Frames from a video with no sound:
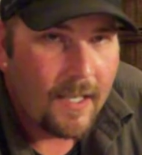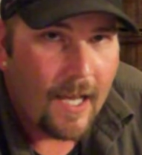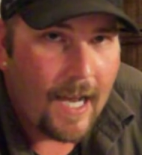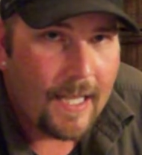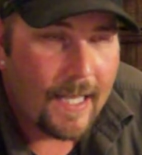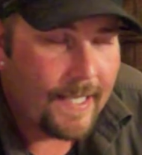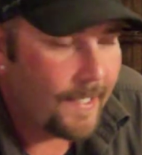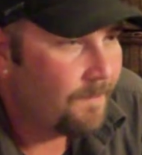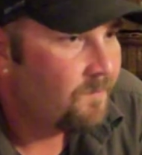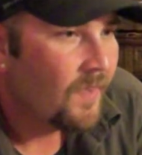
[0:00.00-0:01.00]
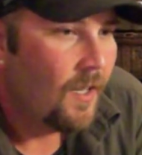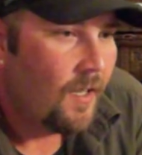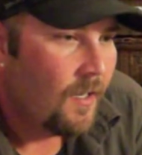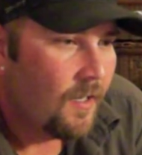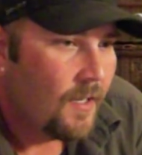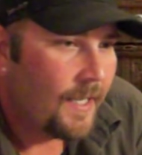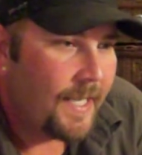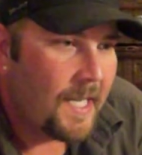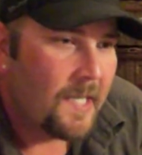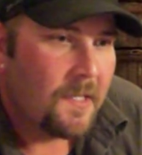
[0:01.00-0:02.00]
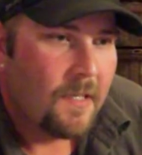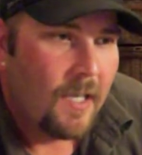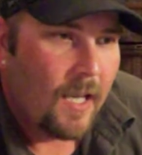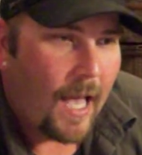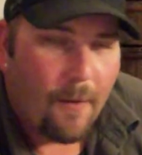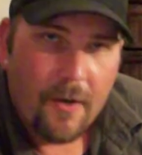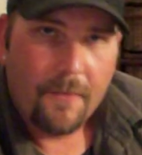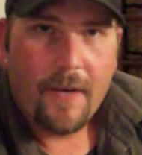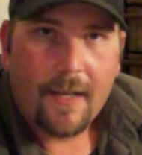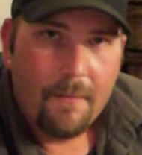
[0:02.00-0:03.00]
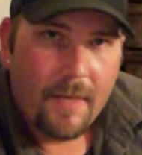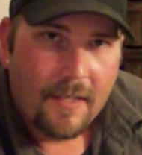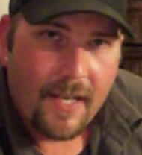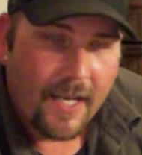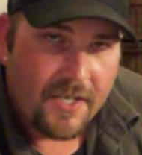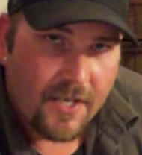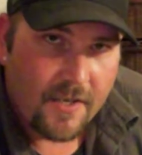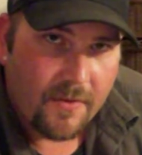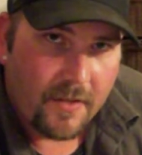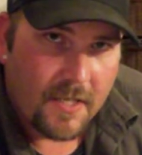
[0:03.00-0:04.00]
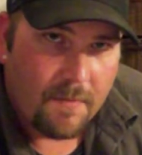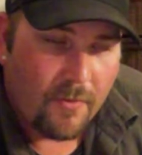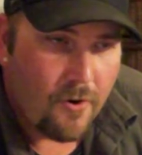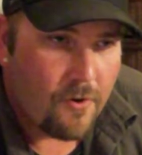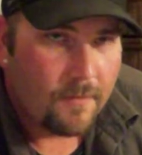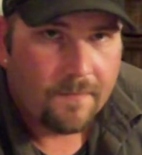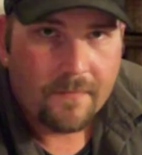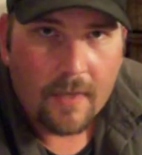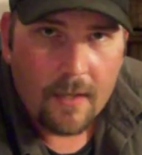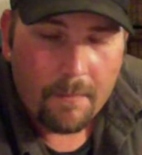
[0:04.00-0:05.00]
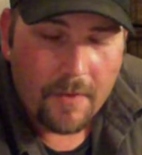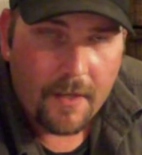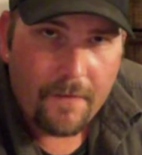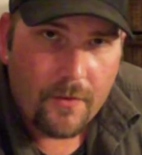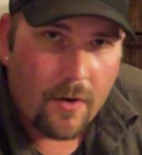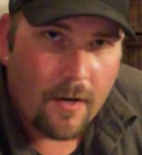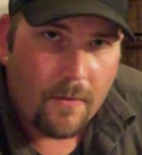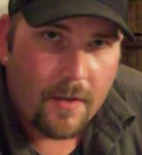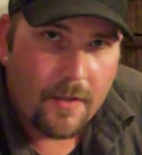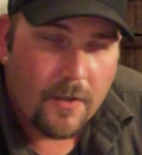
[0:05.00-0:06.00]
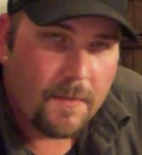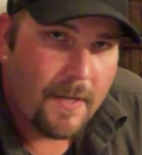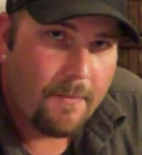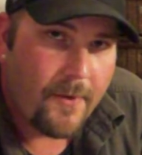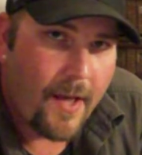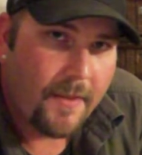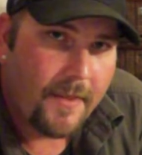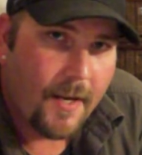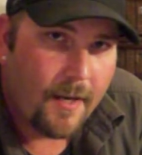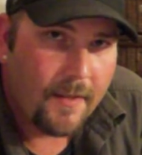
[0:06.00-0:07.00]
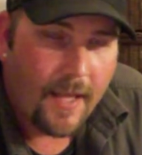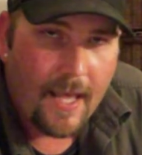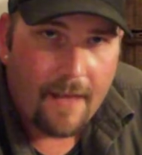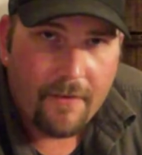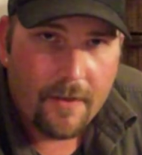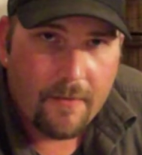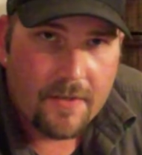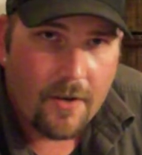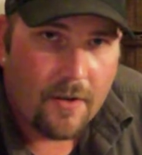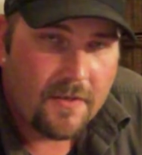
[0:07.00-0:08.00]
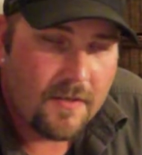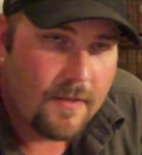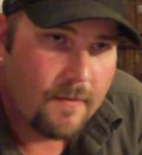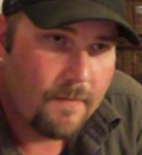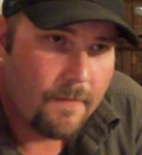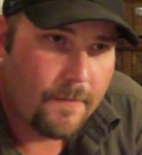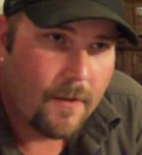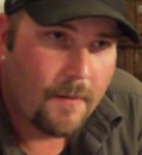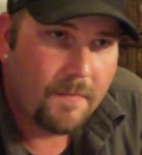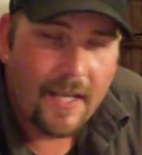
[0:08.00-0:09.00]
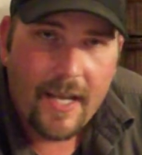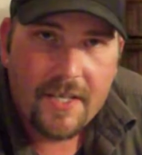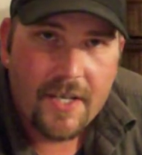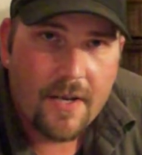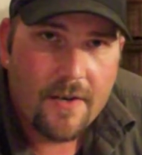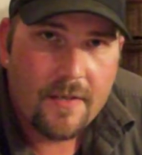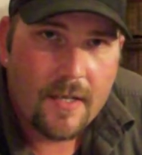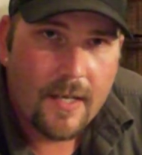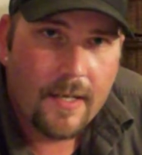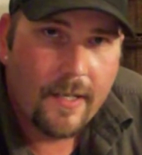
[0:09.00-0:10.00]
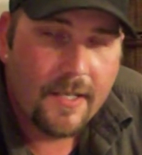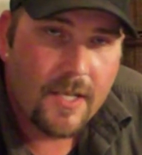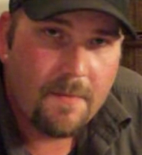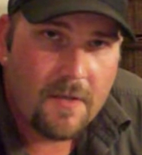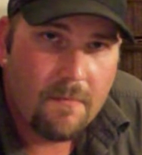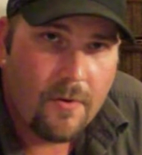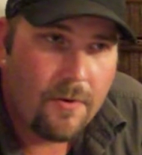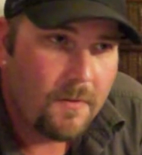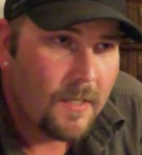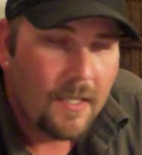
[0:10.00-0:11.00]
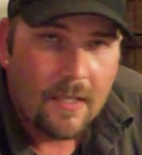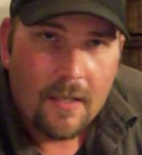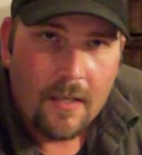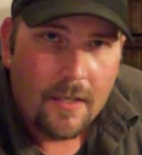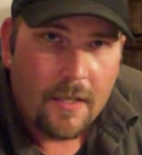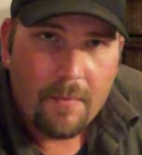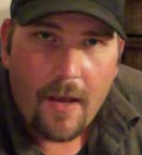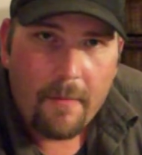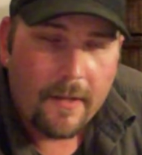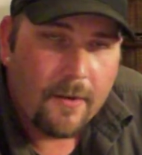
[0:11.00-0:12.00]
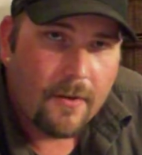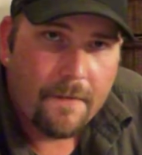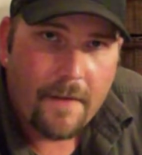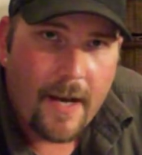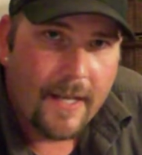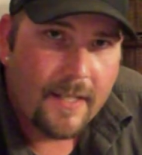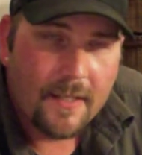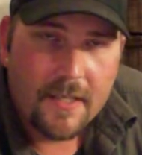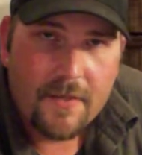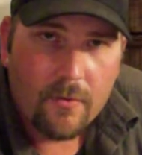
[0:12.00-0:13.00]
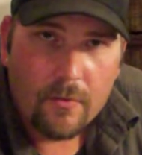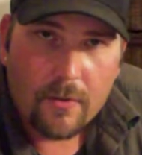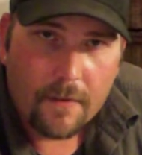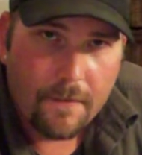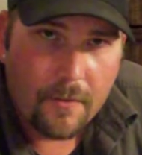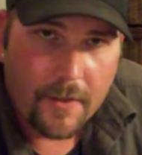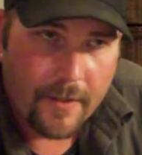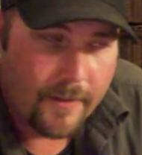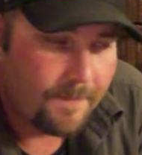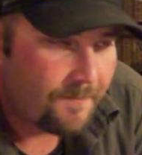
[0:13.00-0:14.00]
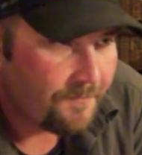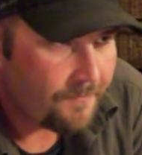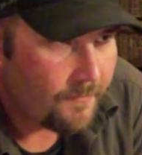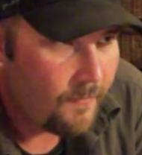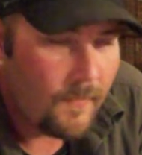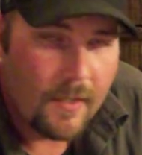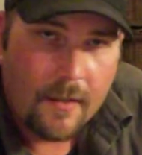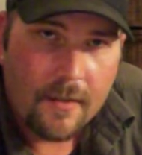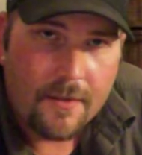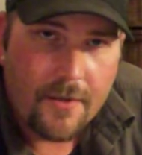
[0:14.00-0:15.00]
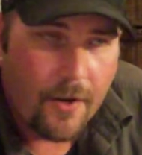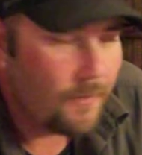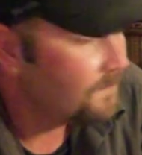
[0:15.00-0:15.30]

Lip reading: I like it. Again, I wouldn't recommend Tangiers with this bowl, but if you are one of those people out there that have good results from Tangiers and an Egyptian bowl, you're probably going to find that this will work for you. So